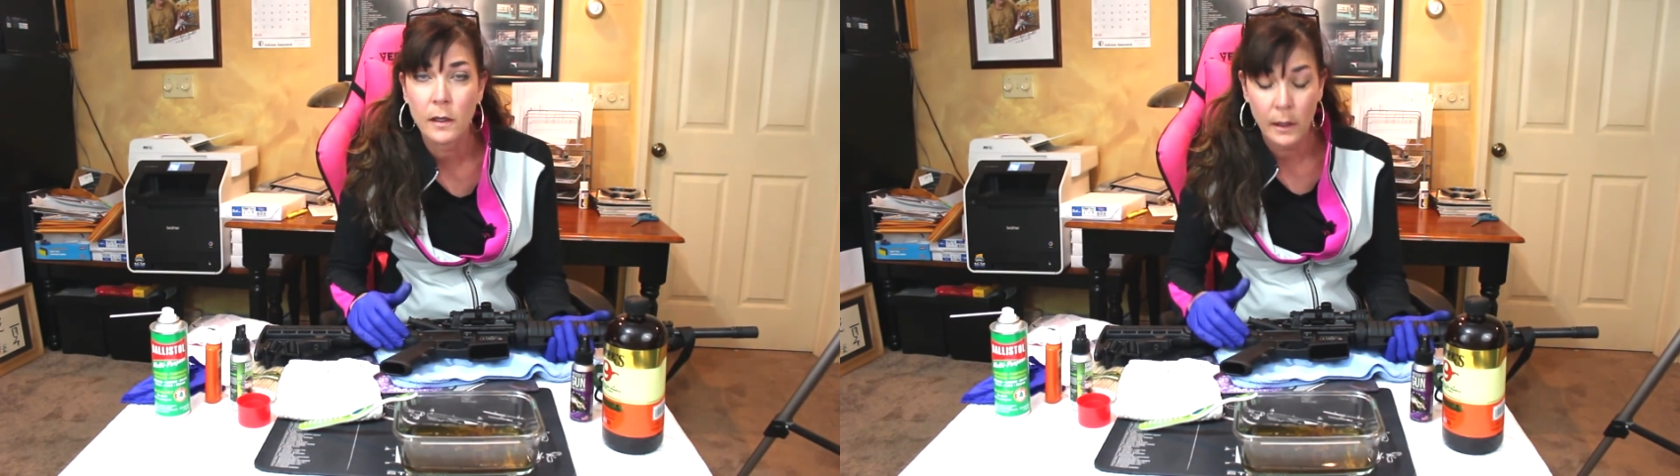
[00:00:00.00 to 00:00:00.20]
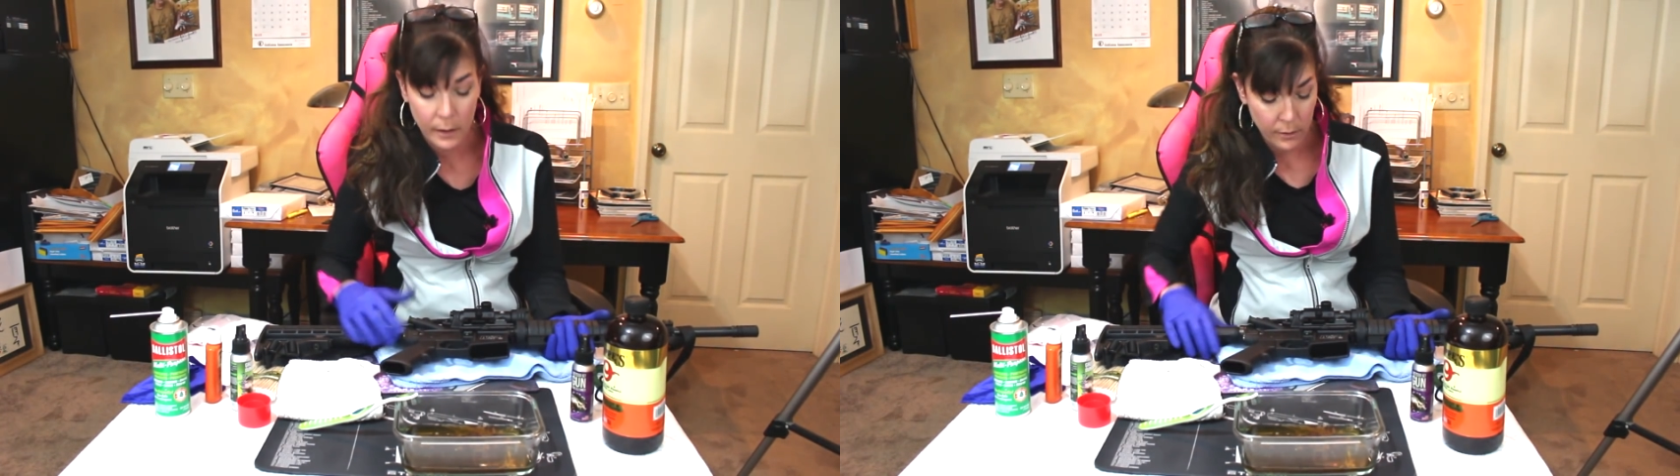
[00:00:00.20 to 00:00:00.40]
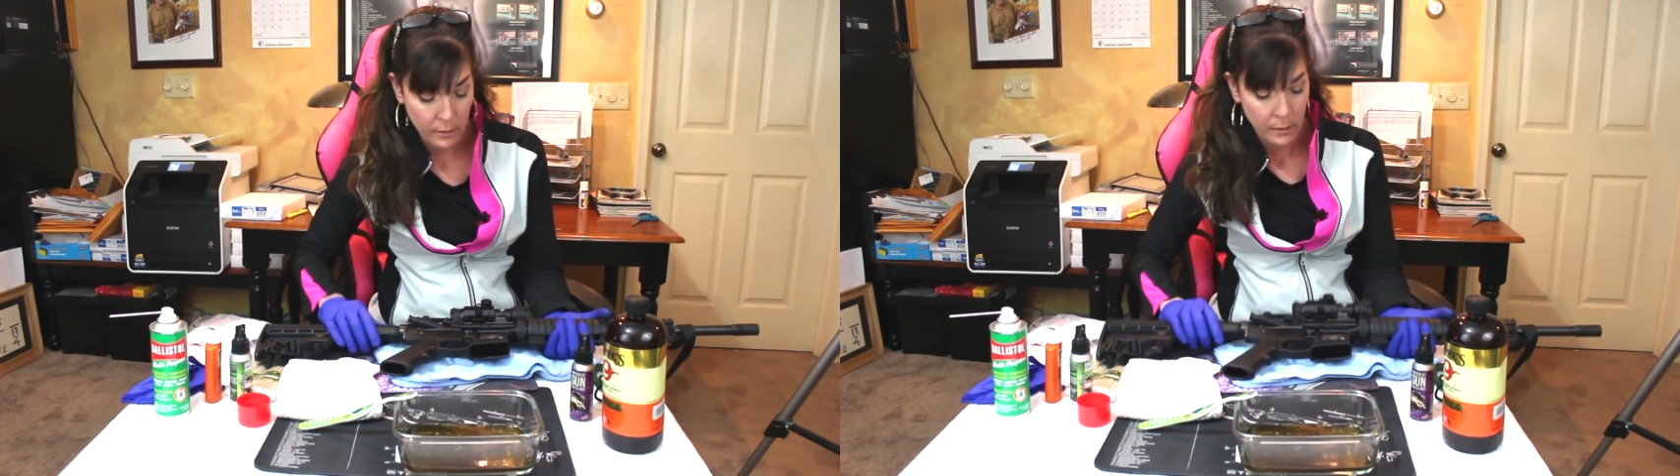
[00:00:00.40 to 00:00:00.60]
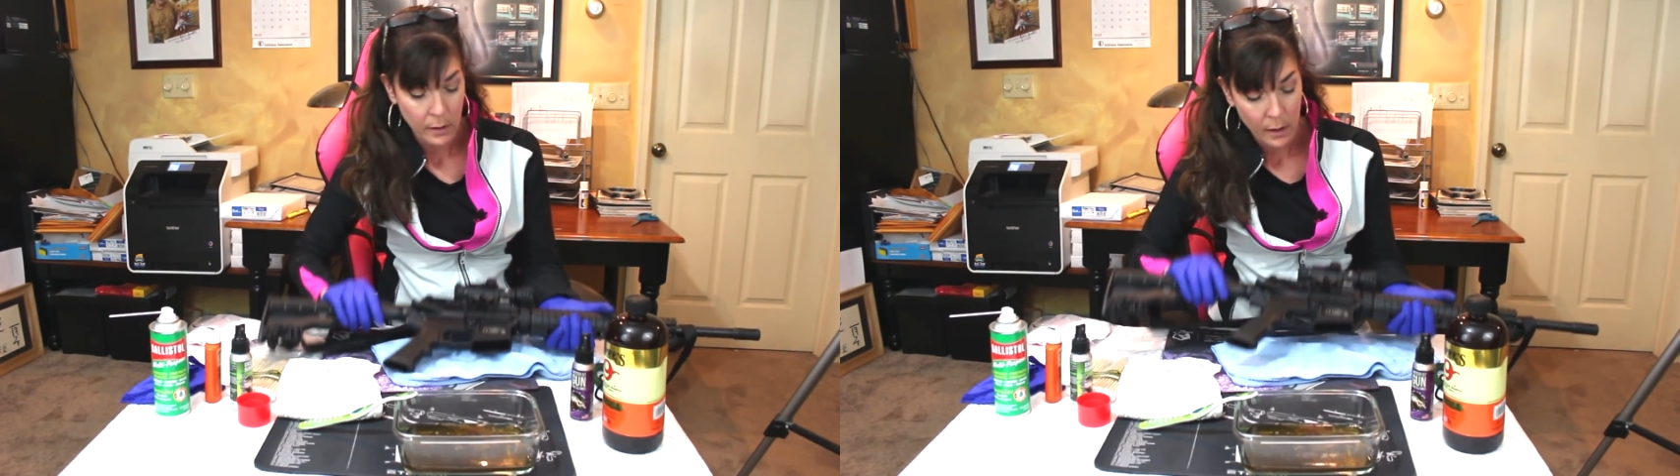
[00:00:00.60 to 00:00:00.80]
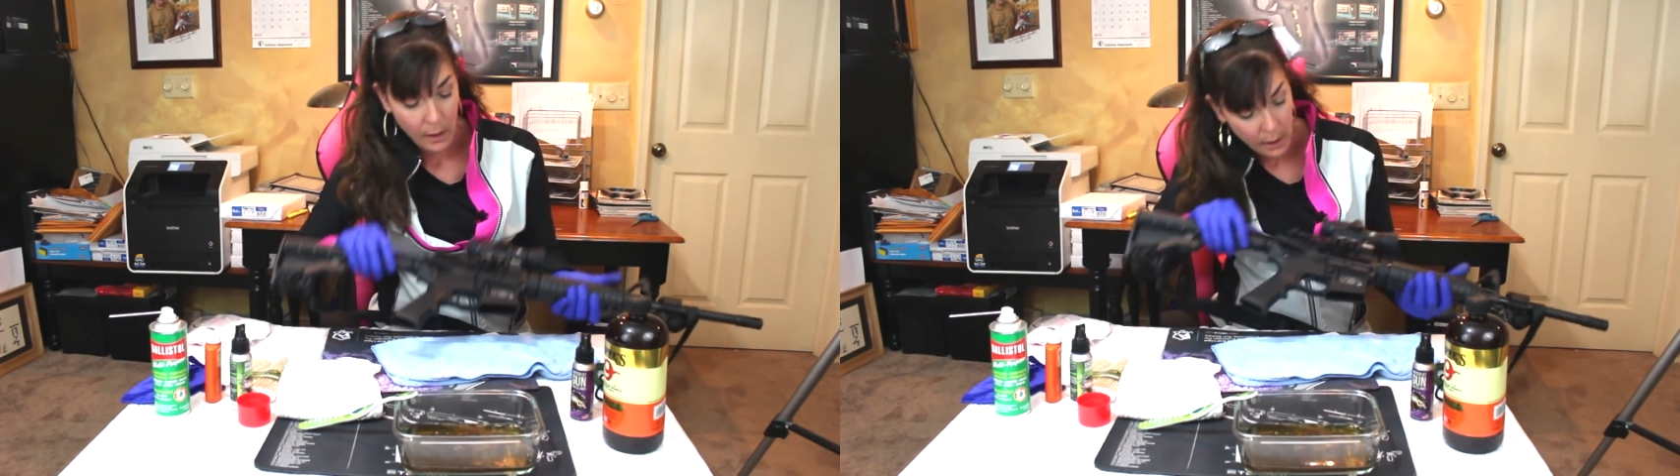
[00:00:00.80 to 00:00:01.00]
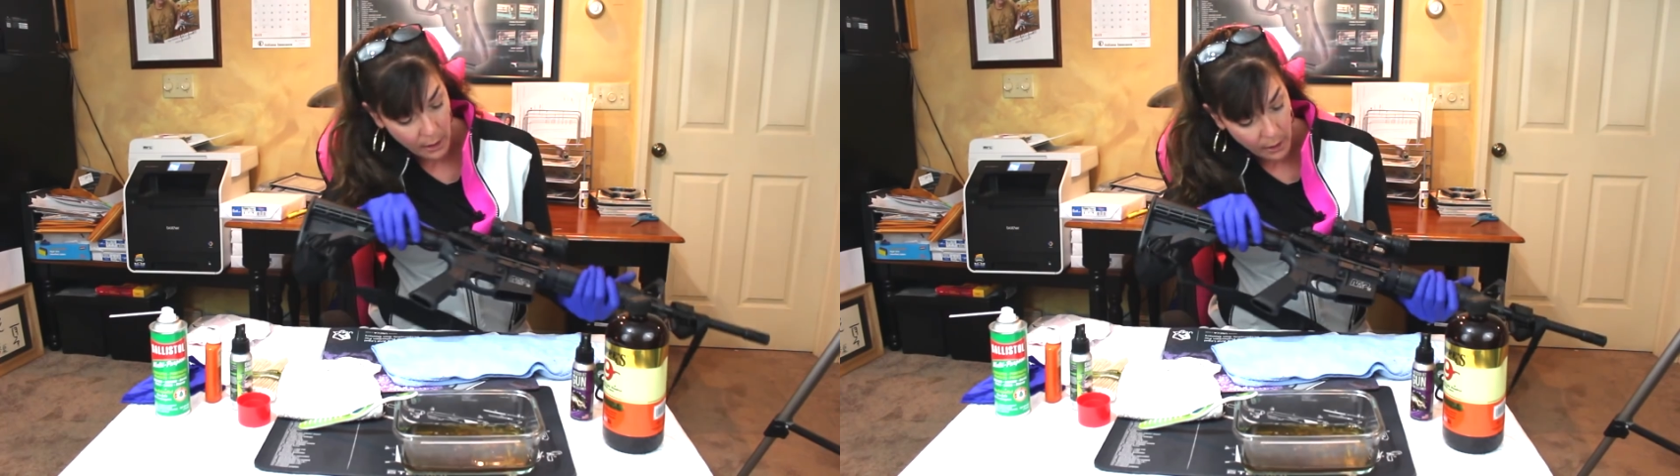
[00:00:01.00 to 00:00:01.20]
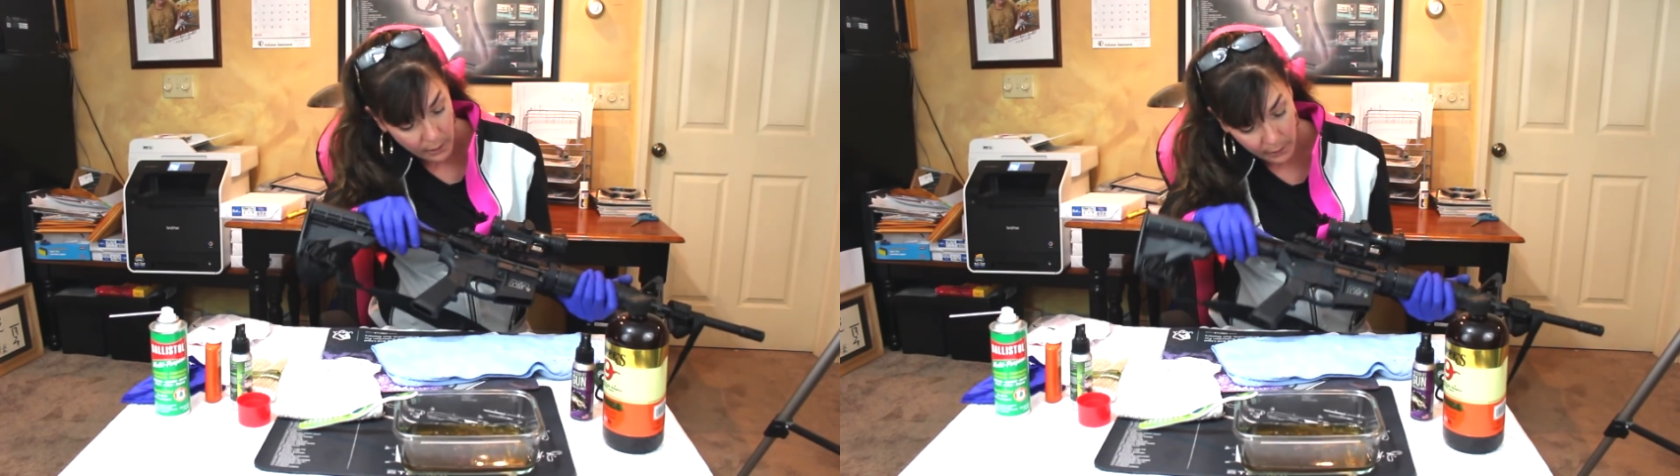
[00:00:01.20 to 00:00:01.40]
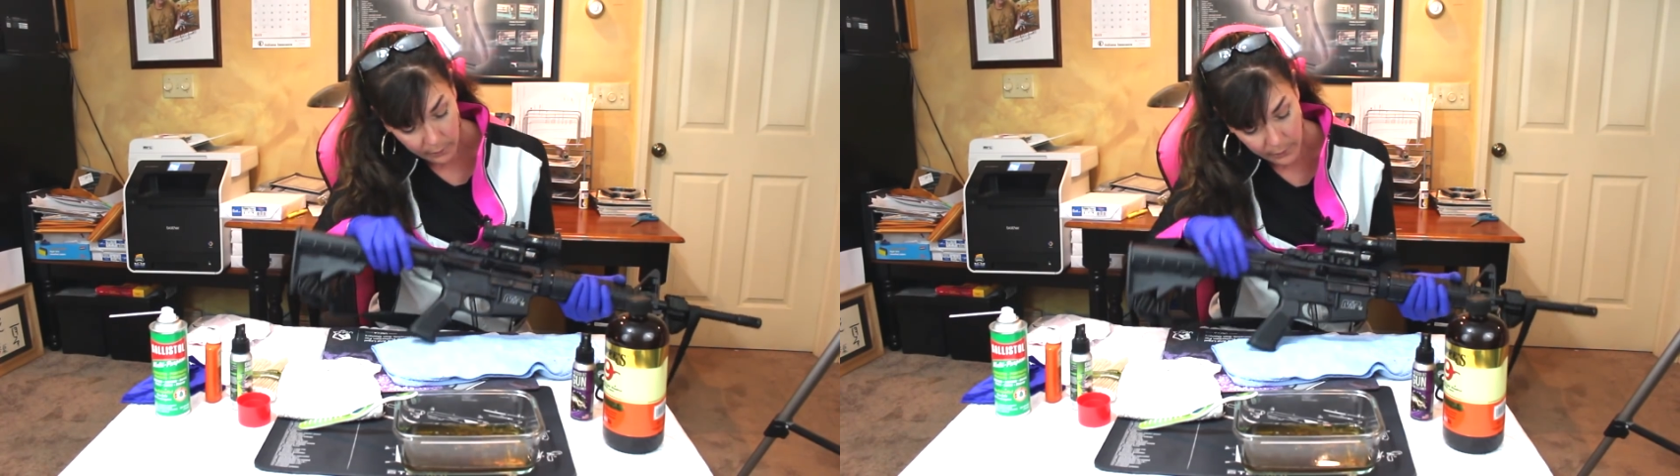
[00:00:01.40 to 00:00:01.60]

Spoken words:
clear. And I can